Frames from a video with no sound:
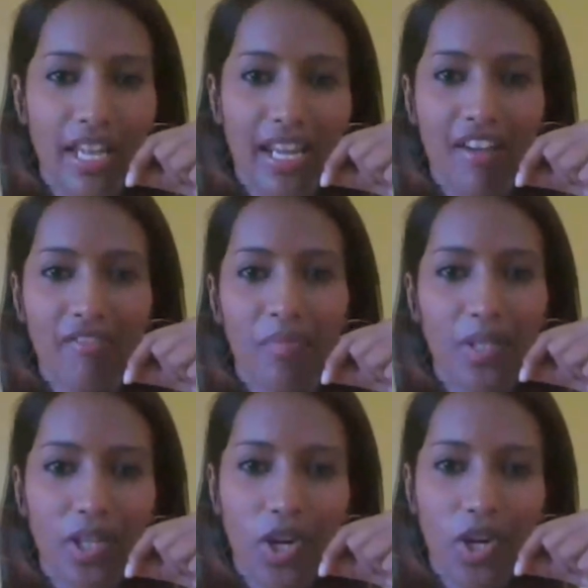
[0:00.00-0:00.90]
like
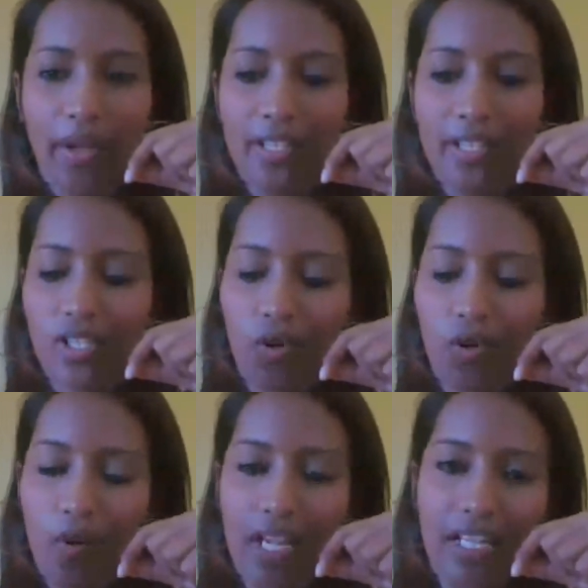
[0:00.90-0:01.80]
I've been going
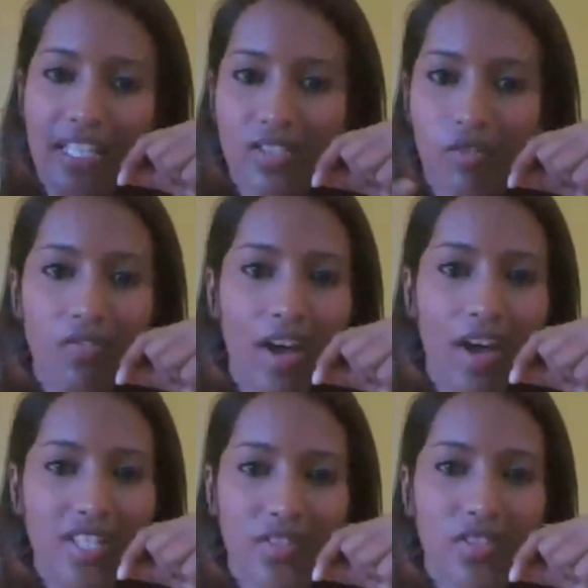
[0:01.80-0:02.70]
so quickly, so
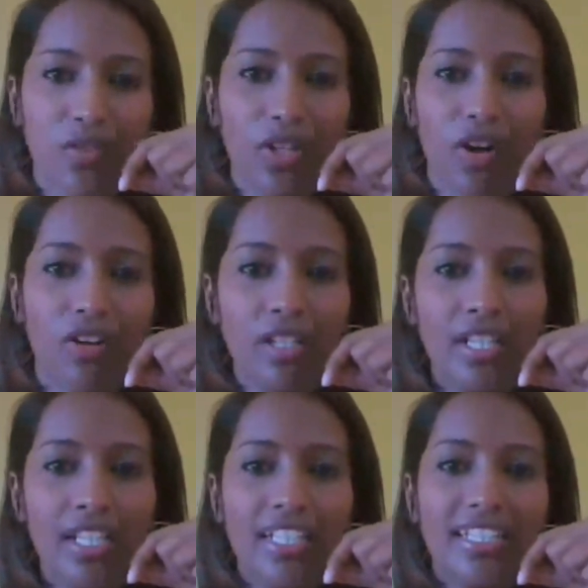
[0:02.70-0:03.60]
fast for so long